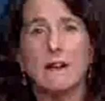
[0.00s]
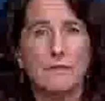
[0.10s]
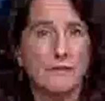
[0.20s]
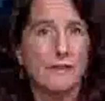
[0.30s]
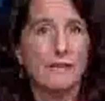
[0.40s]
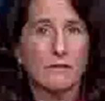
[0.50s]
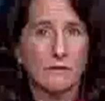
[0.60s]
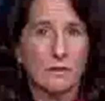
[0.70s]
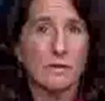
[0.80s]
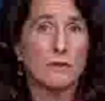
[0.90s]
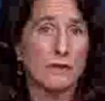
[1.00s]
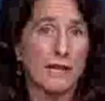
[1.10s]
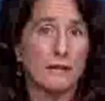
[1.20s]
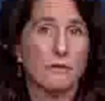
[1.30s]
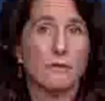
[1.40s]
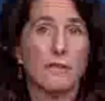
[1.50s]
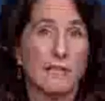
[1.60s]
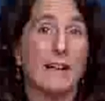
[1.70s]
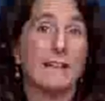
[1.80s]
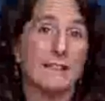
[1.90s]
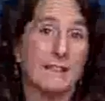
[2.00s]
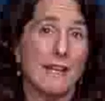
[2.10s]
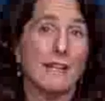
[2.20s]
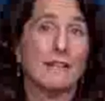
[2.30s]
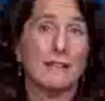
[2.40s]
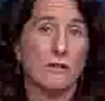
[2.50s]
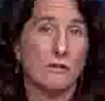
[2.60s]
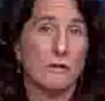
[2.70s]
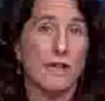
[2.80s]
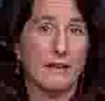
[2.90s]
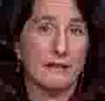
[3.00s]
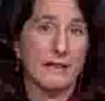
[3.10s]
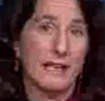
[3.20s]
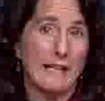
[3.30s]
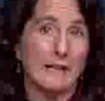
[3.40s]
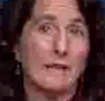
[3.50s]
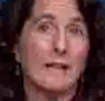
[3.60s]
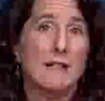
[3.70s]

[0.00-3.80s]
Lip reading: of invasive cervical cancer in the United States in 2008.